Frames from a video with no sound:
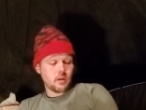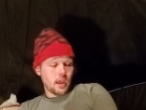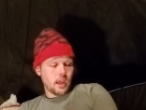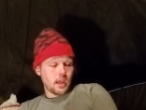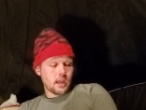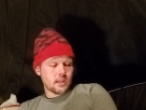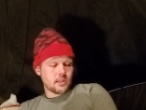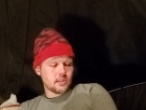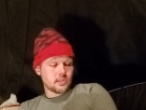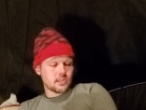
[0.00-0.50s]

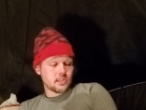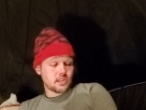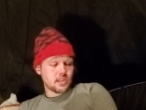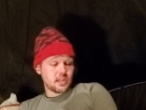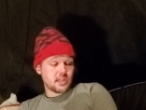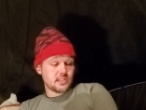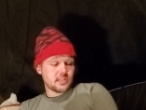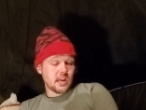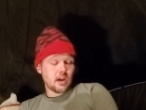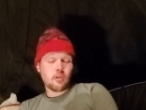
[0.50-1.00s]
And
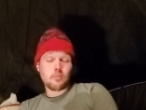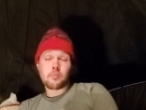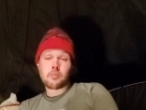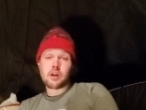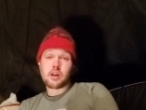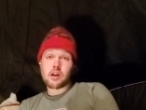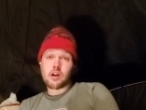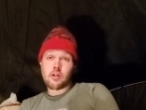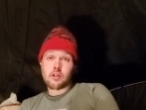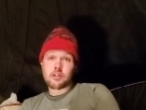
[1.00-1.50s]
he's helping
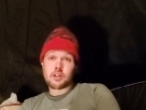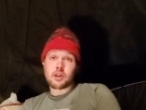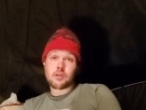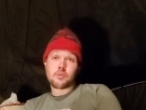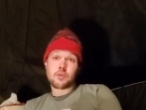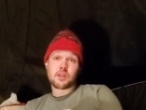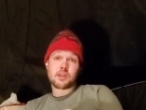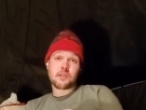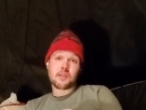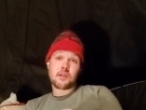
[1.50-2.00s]
me currently
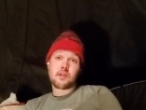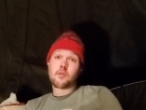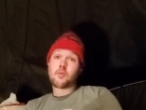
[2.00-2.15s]
with